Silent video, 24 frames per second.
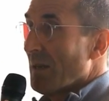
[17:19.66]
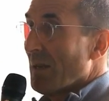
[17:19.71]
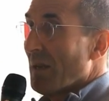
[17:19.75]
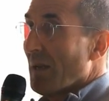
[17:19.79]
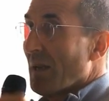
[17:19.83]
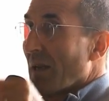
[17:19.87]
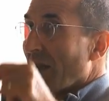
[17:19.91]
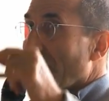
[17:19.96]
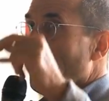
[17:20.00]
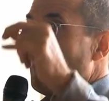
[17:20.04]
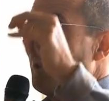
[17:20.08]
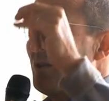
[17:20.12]

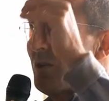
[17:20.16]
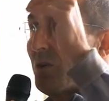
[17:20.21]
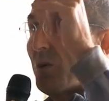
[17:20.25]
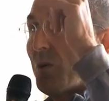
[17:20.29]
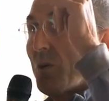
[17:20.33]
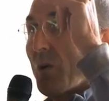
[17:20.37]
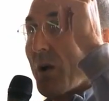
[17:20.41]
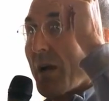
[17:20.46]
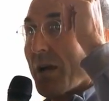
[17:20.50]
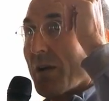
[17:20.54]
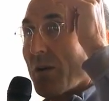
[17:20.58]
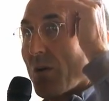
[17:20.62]

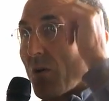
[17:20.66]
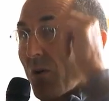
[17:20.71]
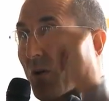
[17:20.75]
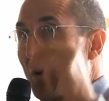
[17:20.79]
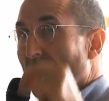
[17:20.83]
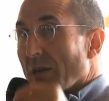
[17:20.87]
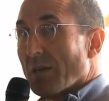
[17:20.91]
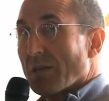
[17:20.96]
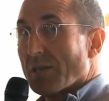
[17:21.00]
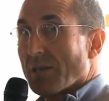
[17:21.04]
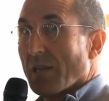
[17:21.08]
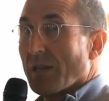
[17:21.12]
into an
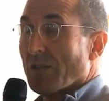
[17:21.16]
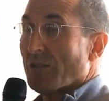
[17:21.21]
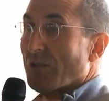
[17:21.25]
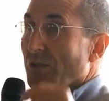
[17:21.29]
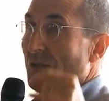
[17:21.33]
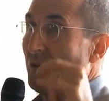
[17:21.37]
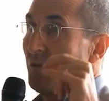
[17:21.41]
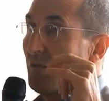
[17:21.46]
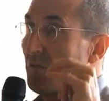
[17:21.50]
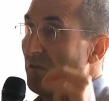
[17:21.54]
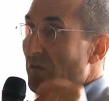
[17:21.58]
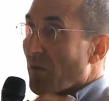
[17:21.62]

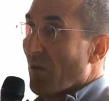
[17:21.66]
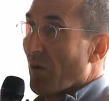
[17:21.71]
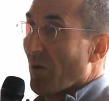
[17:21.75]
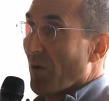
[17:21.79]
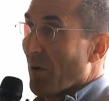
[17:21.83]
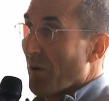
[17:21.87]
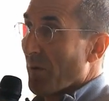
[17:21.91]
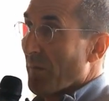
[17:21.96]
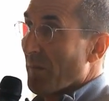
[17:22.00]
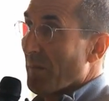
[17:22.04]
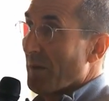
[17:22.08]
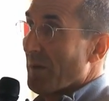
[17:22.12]
organizational
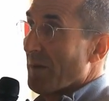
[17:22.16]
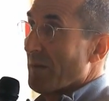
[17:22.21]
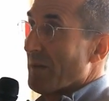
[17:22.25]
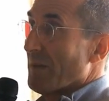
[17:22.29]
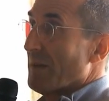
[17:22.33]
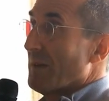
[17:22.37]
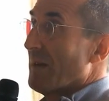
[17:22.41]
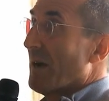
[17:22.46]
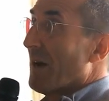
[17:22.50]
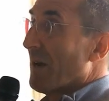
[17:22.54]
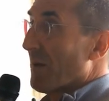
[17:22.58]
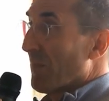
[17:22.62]
form, the
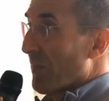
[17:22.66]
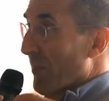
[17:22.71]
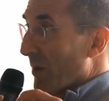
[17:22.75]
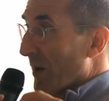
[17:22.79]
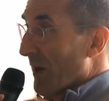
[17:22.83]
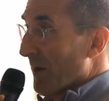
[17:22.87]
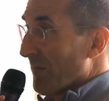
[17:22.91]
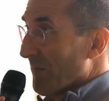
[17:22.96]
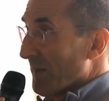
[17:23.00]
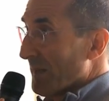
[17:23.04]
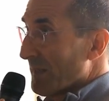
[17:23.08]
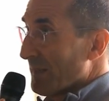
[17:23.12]

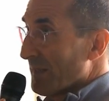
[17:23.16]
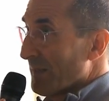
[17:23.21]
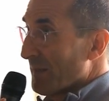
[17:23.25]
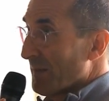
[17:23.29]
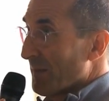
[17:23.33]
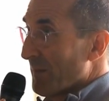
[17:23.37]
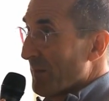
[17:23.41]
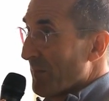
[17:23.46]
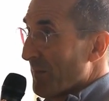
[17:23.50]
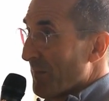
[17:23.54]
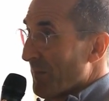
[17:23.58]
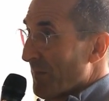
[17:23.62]
nonprofit.
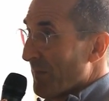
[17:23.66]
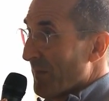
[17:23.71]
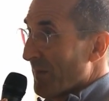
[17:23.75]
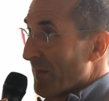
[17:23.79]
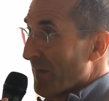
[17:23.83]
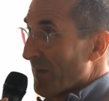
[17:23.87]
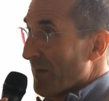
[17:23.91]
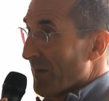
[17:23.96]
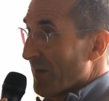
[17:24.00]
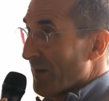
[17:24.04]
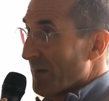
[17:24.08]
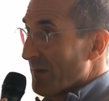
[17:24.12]

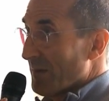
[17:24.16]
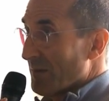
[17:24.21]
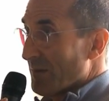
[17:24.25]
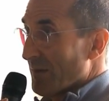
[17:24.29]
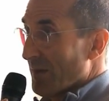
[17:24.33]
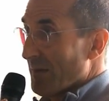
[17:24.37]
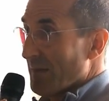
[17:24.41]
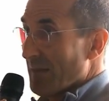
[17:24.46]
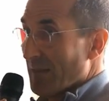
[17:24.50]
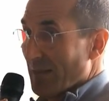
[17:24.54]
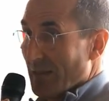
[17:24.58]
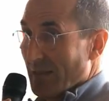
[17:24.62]
So
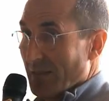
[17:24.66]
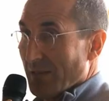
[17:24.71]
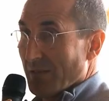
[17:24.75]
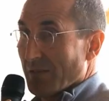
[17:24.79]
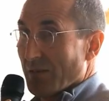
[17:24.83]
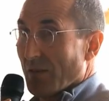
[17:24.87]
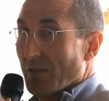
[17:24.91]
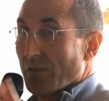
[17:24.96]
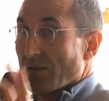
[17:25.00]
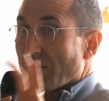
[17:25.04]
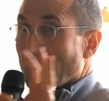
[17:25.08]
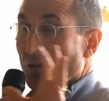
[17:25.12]
I think this is
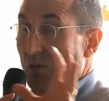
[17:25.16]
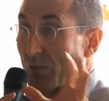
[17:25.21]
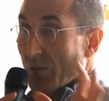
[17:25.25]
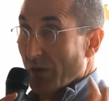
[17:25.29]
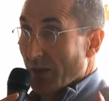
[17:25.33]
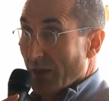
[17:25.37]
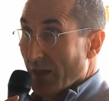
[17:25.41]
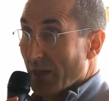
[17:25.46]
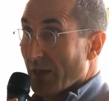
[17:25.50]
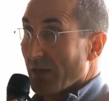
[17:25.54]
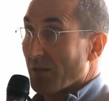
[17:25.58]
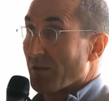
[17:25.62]
also
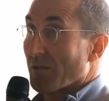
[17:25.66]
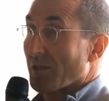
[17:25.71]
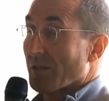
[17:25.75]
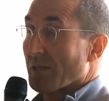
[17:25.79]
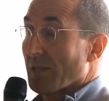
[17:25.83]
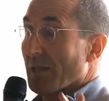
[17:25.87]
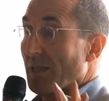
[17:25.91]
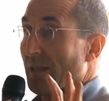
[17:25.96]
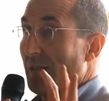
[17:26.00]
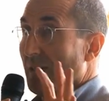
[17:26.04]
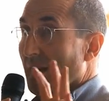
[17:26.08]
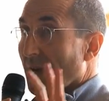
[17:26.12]
really
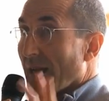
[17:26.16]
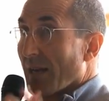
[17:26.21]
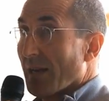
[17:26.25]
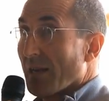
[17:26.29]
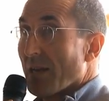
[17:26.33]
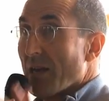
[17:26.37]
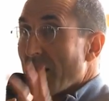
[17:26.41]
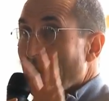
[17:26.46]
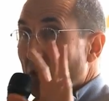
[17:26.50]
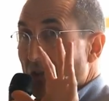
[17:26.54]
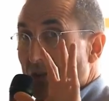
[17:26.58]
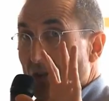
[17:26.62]
interesting
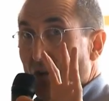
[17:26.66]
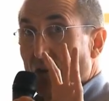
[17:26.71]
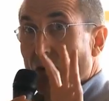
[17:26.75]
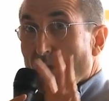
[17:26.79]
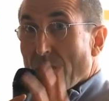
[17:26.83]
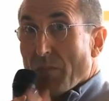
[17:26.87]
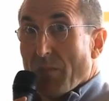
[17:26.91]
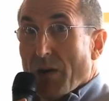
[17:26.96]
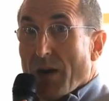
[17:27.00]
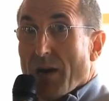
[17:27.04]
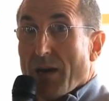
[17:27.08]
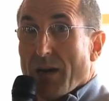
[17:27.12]
that so
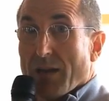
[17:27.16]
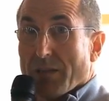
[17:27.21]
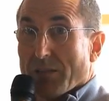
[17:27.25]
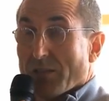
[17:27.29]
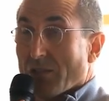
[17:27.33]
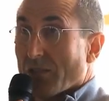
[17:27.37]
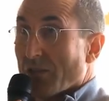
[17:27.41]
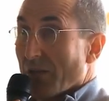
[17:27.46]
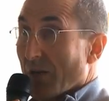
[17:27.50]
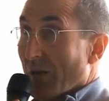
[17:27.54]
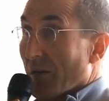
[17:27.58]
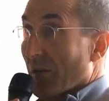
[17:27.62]

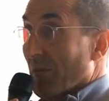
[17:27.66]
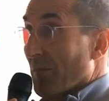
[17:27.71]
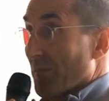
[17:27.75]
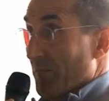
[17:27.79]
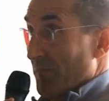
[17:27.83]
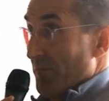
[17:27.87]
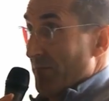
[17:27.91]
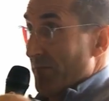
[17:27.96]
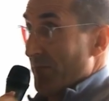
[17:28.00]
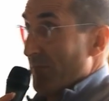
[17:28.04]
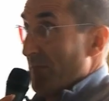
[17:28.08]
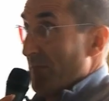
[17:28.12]
much of